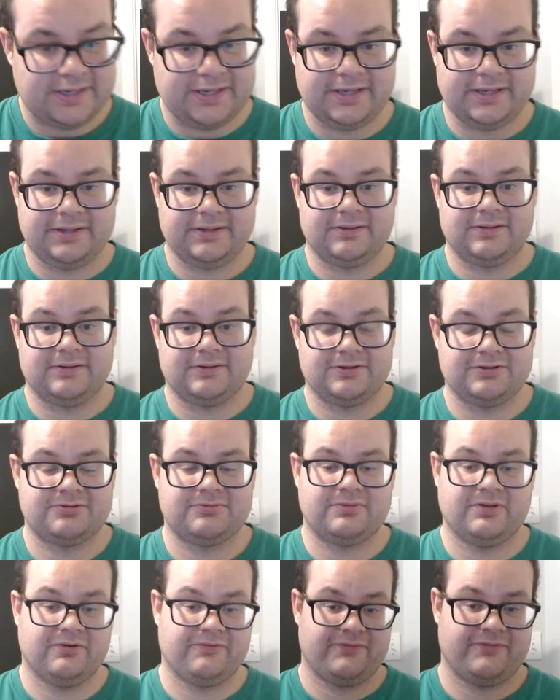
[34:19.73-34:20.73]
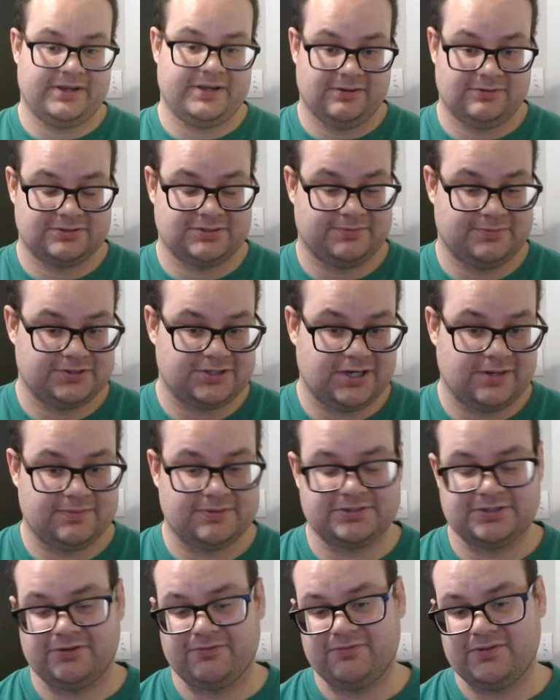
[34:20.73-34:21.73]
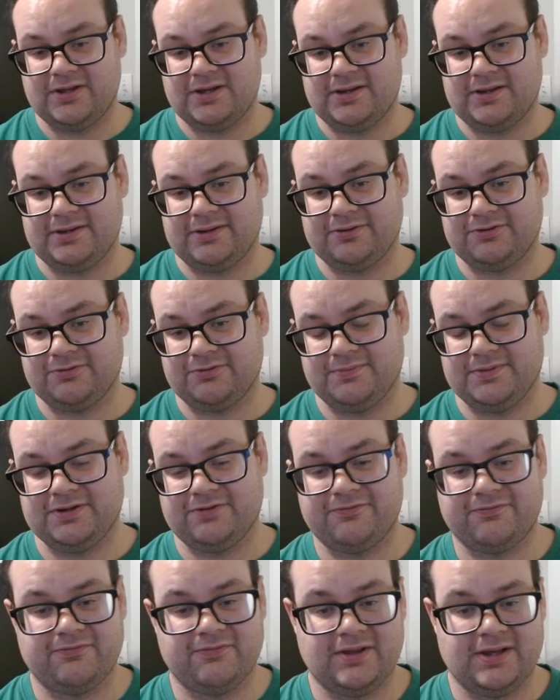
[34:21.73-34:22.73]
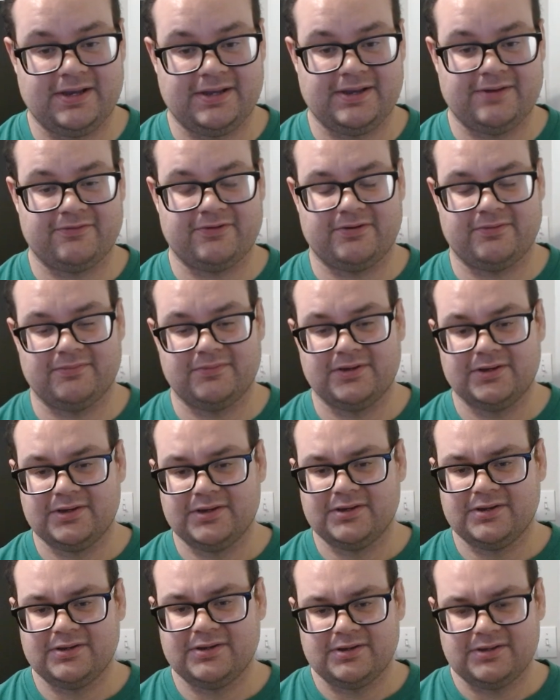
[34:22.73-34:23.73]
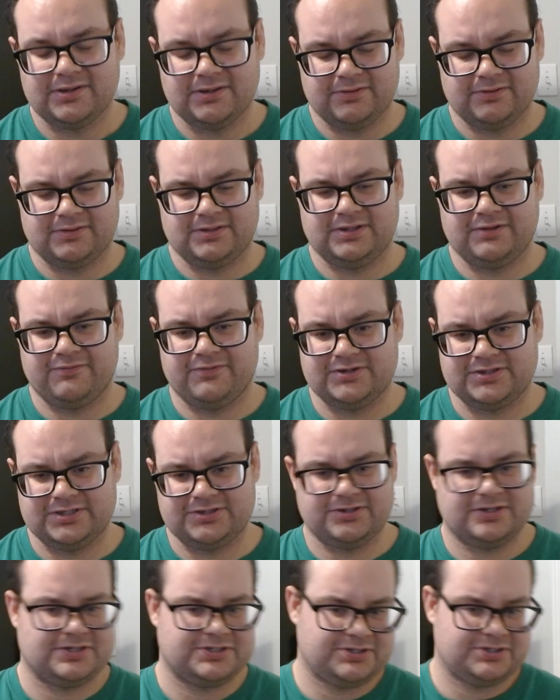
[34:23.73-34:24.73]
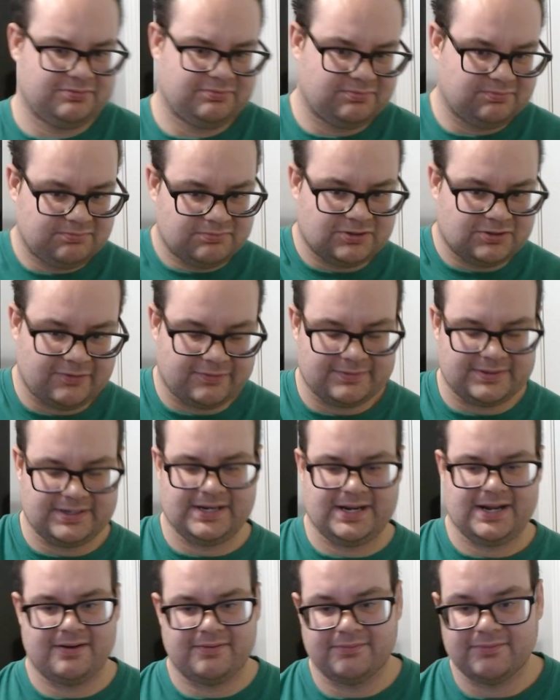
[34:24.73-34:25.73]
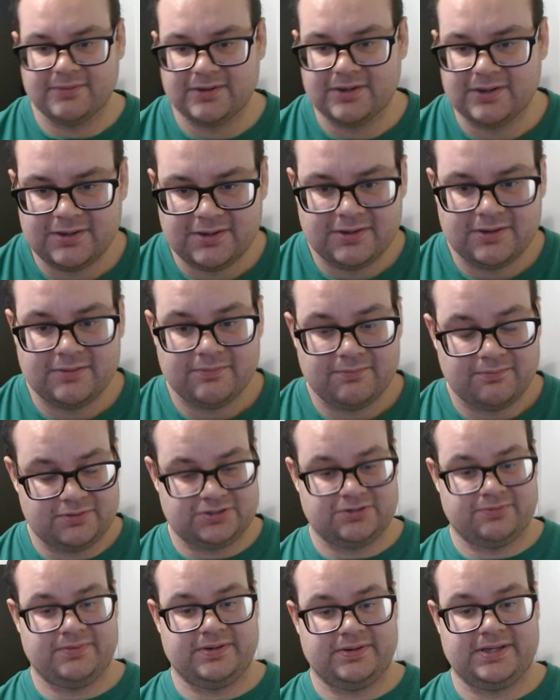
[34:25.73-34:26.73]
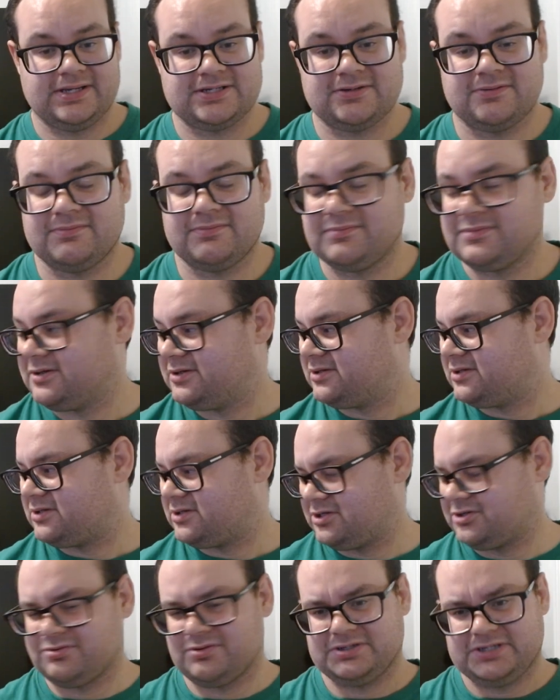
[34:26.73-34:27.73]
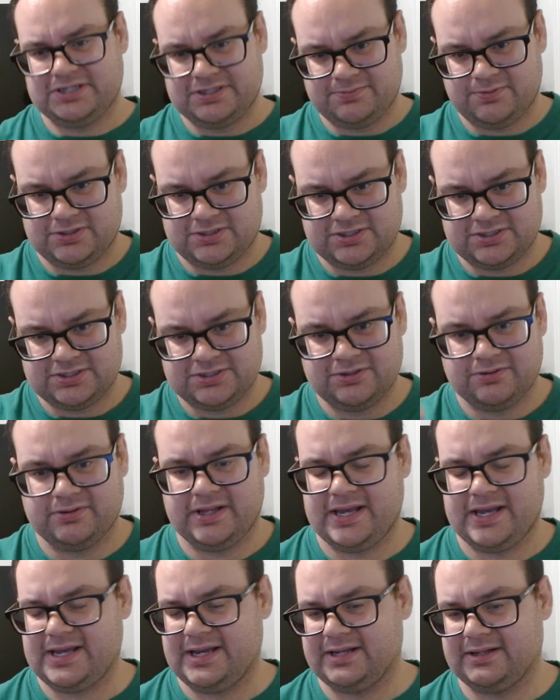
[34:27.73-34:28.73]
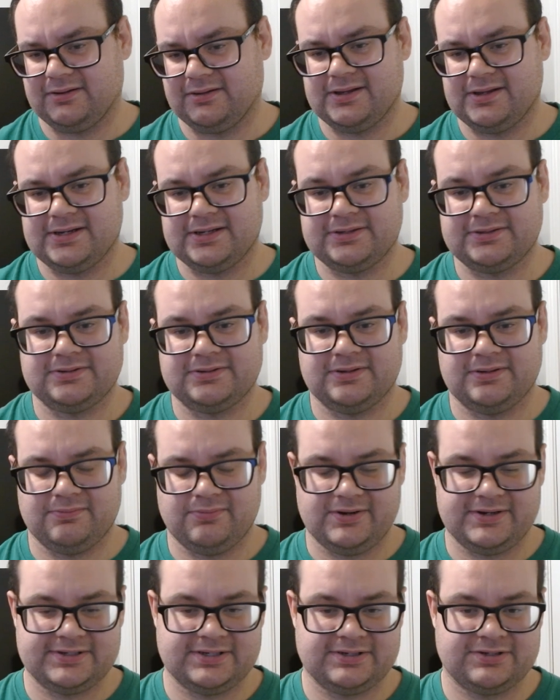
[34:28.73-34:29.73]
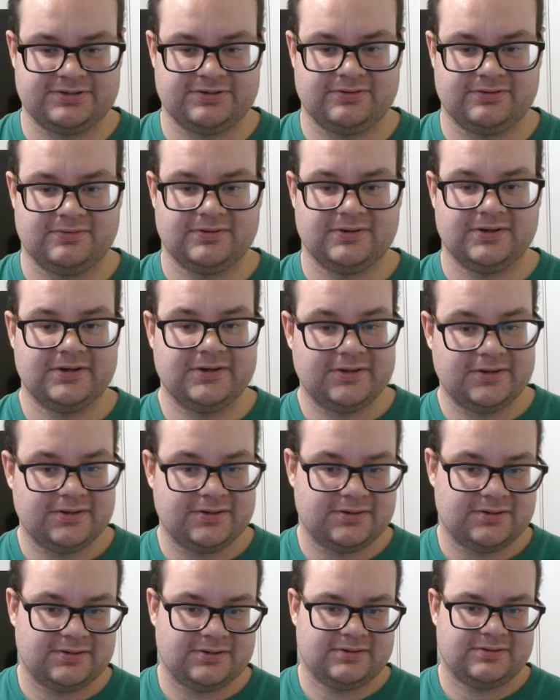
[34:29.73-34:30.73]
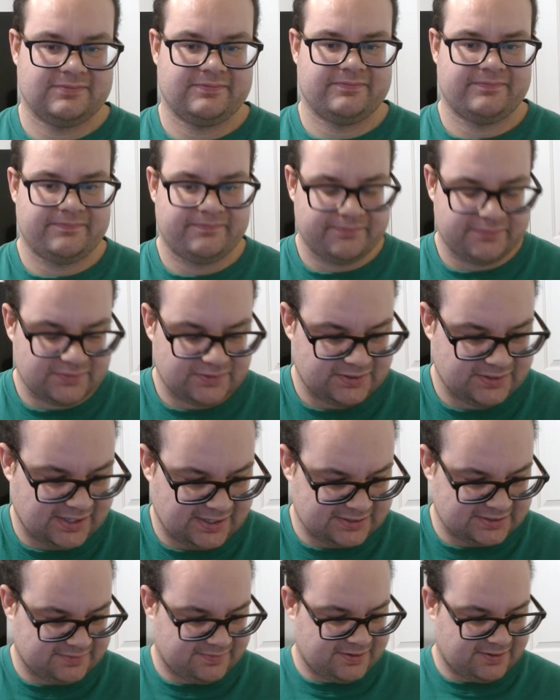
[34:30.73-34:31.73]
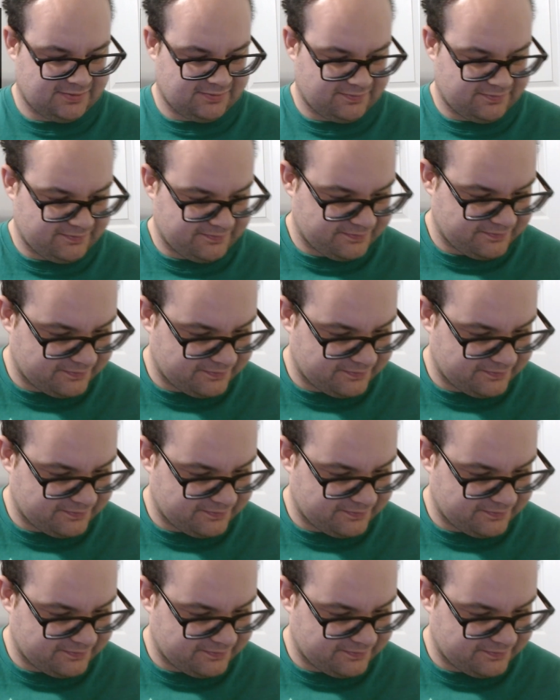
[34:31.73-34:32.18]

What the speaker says: And the fight goes to Metropolis. They're flying. Superman's flying after him. Uses heat vision, tries to shoot Krypton at him. But Superman gets him, destroys each part of the suit, the hand, the legs, breaks the suit, knocks him out.